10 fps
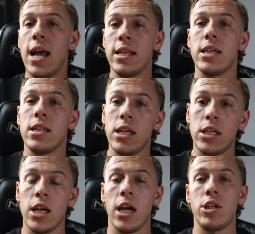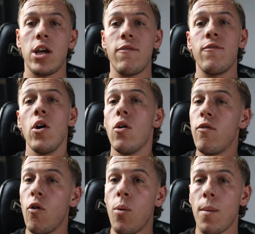NZDCHF
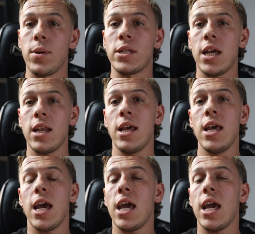for 1%,